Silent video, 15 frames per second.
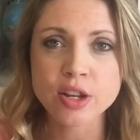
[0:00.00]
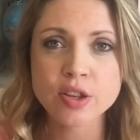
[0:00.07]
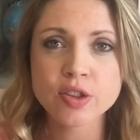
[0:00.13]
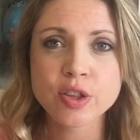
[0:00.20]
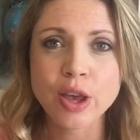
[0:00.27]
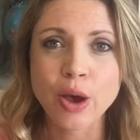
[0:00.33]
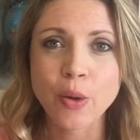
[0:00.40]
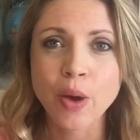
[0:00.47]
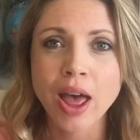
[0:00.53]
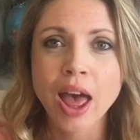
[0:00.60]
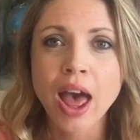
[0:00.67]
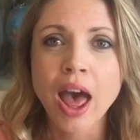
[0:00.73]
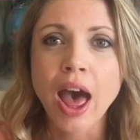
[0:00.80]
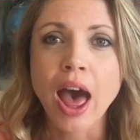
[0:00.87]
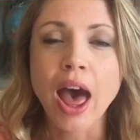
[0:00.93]
So,
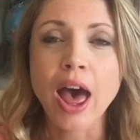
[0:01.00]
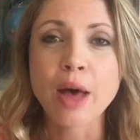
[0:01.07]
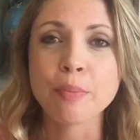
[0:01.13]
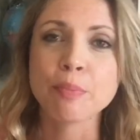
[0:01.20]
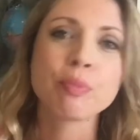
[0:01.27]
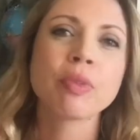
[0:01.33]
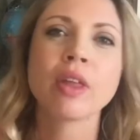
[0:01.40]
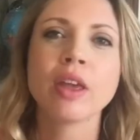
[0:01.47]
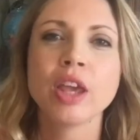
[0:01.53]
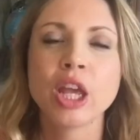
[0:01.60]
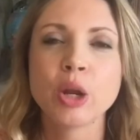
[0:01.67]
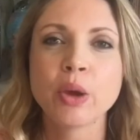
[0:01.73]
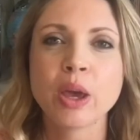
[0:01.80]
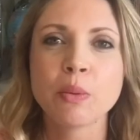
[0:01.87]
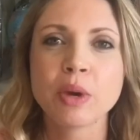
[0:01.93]
um, you
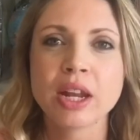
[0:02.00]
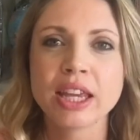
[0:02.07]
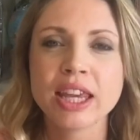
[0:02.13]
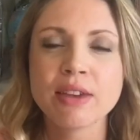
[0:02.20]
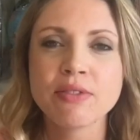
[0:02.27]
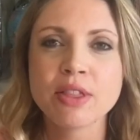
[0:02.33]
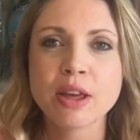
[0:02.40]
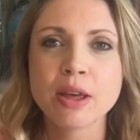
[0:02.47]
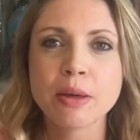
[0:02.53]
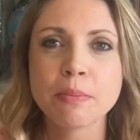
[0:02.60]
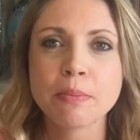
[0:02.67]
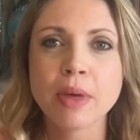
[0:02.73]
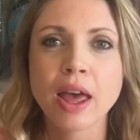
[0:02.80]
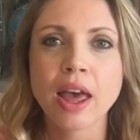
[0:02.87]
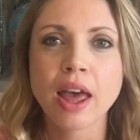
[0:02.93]
know, it would give
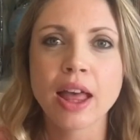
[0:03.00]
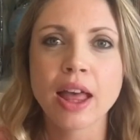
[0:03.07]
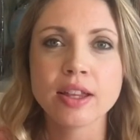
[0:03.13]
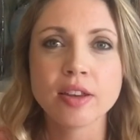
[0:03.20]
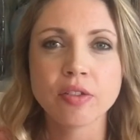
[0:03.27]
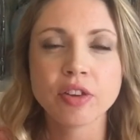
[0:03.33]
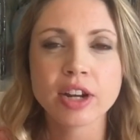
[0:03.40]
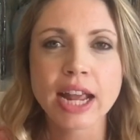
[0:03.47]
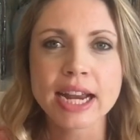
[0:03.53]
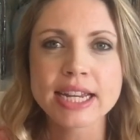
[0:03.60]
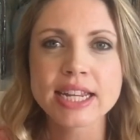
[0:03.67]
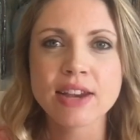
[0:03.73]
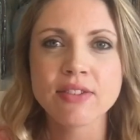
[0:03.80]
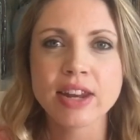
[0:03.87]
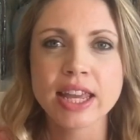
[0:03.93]
them different
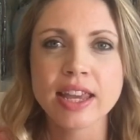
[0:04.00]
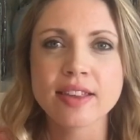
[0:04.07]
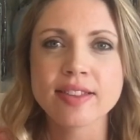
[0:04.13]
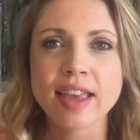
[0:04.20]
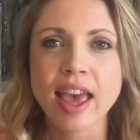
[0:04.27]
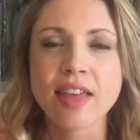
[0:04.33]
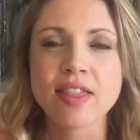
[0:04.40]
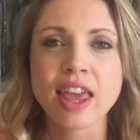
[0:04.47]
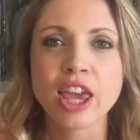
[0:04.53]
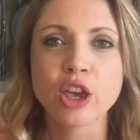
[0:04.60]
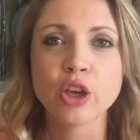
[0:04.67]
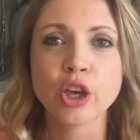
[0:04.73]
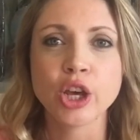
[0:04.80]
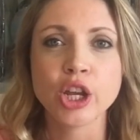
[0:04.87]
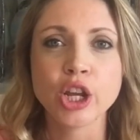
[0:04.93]
activities and they
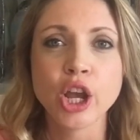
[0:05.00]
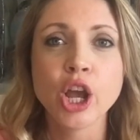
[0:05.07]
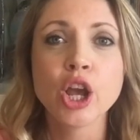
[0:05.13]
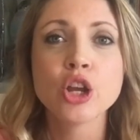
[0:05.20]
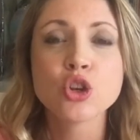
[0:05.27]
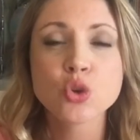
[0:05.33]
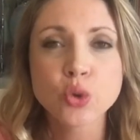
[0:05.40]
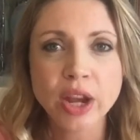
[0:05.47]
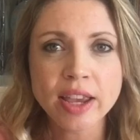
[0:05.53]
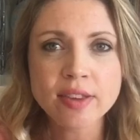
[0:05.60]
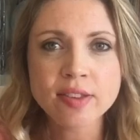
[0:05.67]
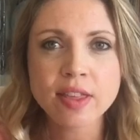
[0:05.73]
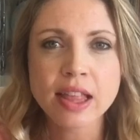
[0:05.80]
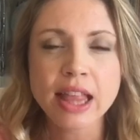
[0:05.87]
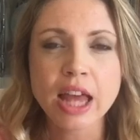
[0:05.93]
could
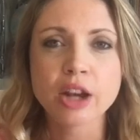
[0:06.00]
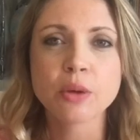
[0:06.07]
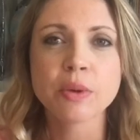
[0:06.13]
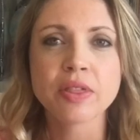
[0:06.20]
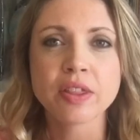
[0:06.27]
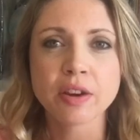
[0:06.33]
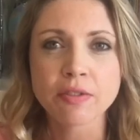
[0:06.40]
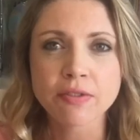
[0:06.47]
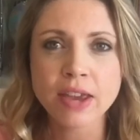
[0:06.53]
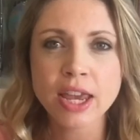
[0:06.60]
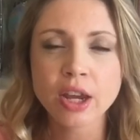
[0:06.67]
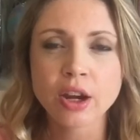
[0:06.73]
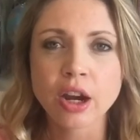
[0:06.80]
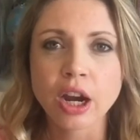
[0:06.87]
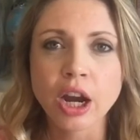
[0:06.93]
trace the letter with their
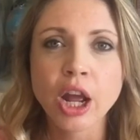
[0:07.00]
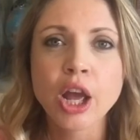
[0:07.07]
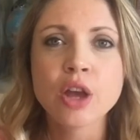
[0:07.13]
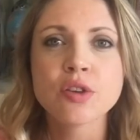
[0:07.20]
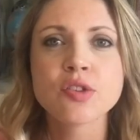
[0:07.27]
finger.